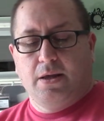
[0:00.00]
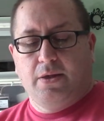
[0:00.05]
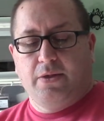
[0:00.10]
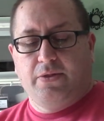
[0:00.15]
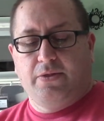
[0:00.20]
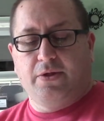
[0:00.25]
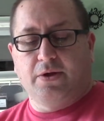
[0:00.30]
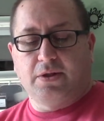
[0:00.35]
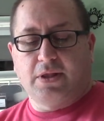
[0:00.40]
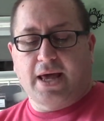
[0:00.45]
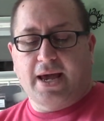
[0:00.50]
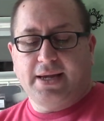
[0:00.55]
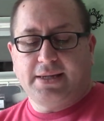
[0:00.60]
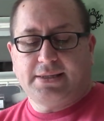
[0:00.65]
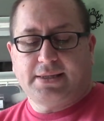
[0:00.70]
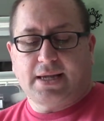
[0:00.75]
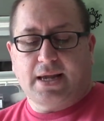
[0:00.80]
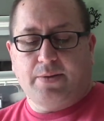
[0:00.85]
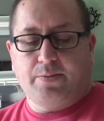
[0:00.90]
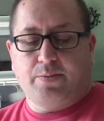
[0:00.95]
The
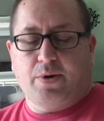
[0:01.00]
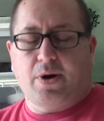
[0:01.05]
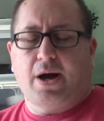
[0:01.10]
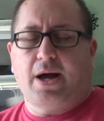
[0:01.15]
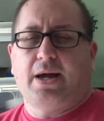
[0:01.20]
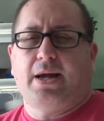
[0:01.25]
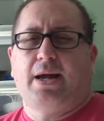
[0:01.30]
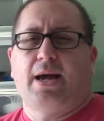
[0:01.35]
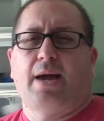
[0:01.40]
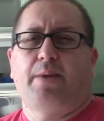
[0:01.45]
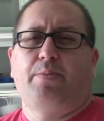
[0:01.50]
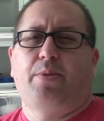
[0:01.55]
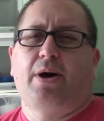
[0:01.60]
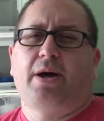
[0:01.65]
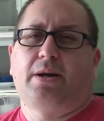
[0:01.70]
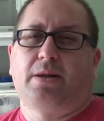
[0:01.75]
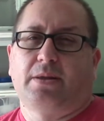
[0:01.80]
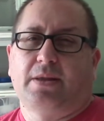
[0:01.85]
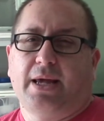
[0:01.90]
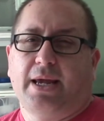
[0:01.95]
lights I
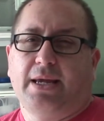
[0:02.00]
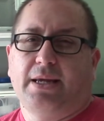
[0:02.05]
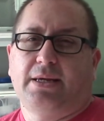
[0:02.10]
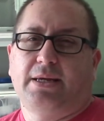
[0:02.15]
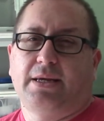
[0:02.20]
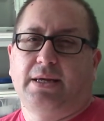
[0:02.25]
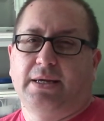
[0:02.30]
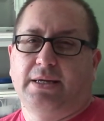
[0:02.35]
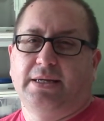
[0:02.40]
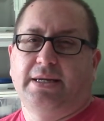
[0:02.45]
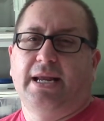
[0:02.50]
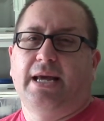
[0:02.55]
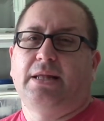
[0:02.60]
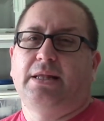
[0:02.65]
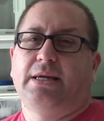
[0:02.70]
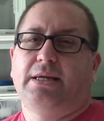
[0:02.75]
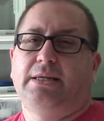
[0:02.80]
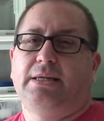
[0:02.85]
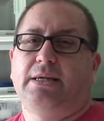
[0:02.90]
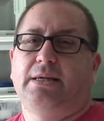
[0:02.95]
bought a light kit, an
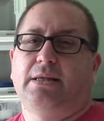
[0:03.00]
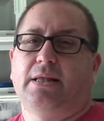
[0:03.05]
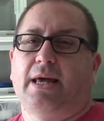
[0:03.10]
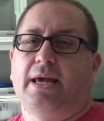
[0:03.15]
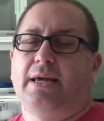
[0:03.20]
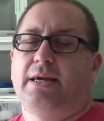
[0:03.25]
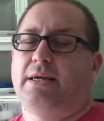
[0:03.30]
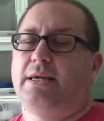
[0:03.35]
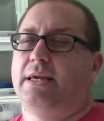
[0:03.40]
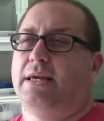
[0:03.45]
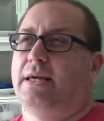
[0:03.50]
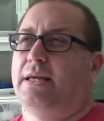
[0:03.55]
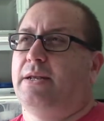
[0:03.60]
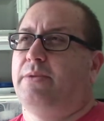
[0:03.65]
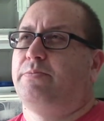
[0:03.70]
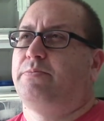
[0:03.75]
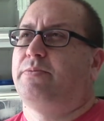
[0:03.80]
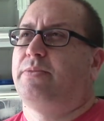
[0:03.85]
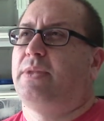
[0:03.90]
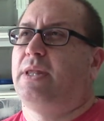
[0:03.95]
LED light kit,
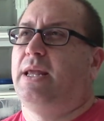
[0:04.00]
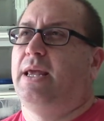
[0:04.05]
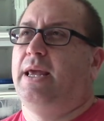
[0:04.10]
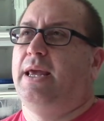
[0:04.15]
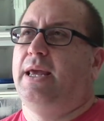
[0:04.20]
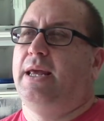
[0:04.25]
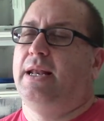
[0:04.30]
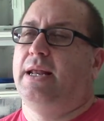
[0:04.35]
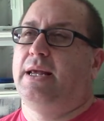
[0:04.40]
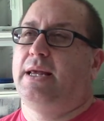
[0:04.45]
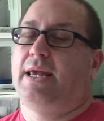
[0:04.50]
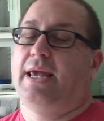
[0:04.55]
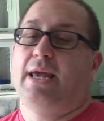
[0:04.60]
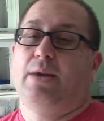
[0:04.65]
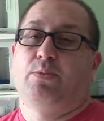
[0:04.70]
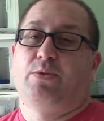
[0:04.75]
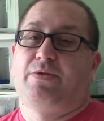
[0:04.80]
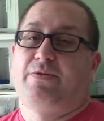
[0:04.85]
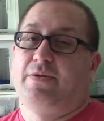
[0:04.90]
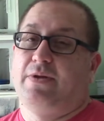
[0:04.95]
and it
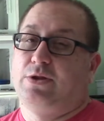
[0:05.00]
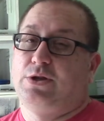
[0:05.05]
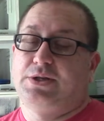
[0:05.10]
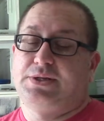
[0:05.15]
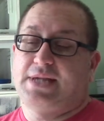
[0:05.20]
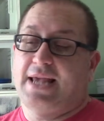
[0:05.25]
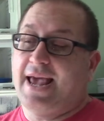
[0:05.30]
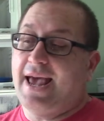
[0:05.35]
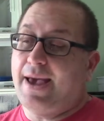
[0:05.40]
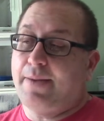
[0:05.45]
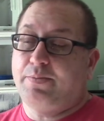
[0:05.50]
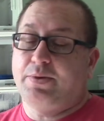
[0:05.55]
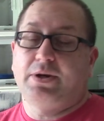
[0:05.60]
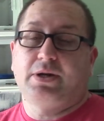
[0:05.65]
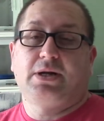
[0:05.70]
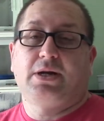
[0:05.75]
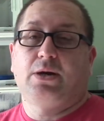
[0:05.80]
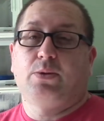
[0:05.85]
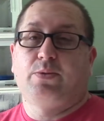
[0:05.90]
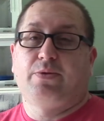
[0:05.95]
just
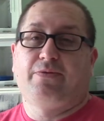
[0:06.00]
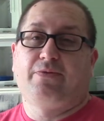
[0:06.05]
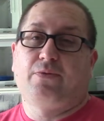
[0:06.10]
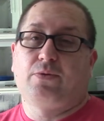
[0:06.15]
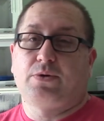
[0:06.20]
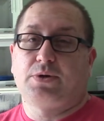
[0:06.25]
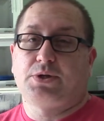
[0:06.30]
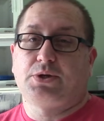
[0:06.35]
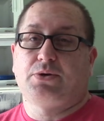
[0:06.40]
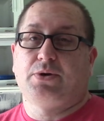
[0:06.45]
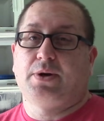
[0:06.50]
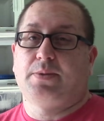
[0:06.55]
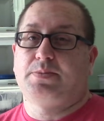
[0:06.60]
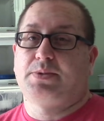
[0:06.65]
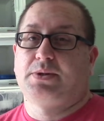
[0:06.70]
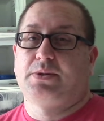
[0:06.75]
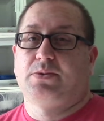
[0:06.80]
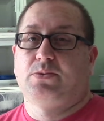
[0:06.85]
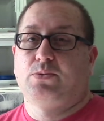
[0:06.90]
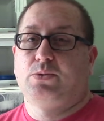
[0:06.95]
happened to come with 4
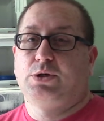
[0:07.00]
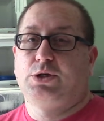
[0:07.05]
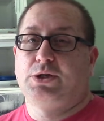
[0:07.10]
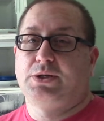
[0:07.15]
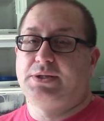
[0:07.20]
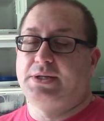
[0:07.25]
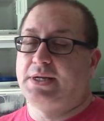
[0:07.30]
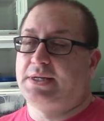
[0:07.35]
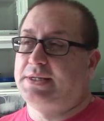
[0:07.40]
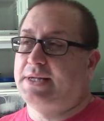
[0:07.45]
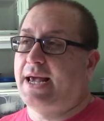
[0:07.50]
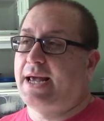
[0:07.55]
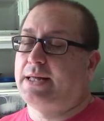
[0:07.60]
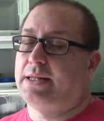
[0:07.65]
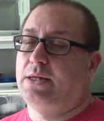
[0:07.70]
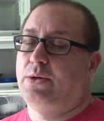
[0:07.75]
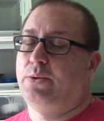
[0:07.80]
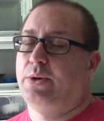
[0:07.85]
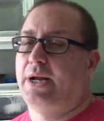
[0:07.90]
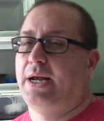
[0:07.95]
strips, which is
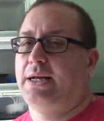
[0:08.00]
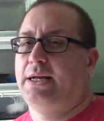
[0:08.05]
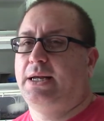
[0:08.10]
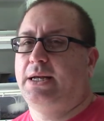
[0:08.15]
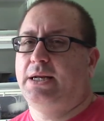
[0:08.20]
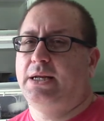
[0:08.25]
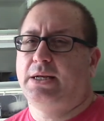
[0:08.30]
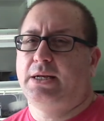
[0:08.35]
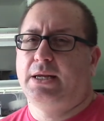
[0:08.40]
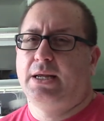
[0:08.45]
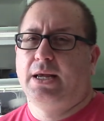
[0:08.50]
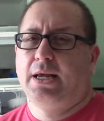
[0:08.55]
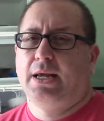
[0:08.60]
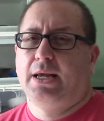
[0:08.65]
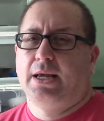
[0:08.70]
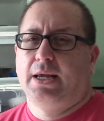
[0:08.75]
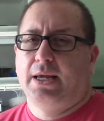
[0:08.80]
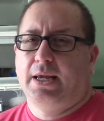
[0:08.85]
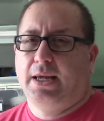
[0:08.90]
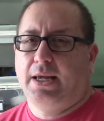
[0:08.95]
exactly what I needed.
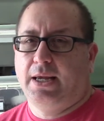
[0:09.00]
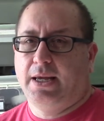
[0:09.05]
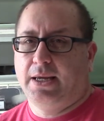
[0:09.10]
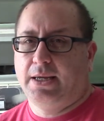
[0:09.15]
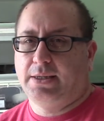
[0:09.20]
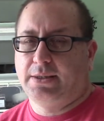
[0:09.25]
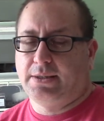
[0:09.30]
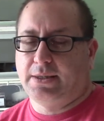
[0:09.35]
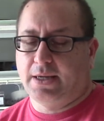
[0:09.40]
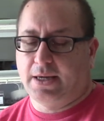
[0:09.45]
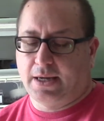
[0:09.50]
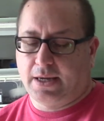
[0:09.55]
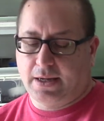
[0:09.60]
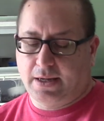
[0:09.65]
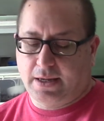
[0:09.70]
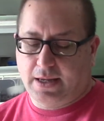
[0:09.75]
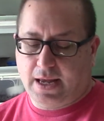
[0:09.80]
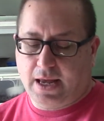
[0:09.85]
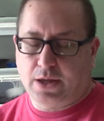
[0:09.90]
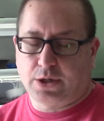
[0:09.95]
And
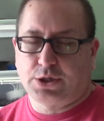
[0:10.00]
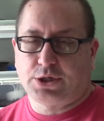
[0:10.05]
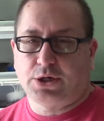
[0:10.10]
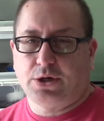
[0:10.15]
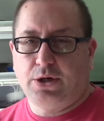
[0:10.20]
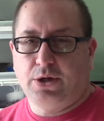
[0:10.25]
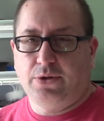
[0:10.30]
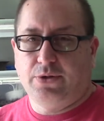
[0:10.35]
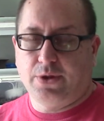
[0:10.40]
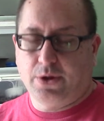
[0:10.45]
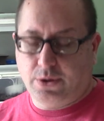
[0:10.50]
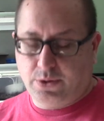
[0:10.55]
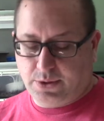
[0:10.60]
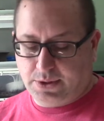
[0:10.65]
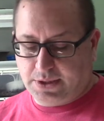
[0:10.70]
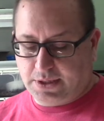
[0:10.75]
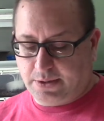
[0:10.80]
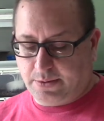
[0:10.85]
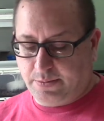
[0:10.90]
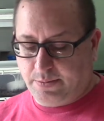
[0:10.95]
I'll show you
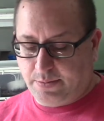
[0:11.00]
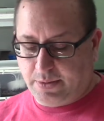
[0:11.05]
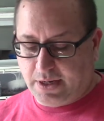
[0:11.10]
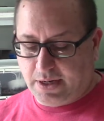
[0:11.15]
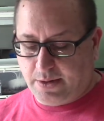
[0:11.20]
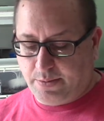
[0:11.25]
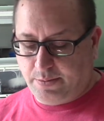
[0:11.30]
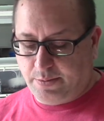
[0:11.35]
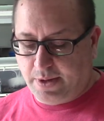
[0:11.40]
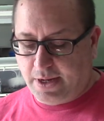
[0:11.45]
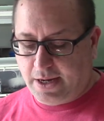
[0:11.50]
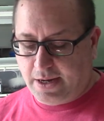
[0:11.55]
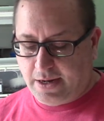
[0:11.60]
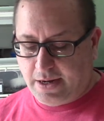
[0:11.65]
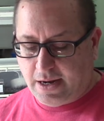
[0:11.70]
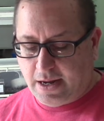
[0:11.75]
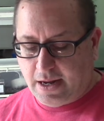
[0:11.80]
those in a bit.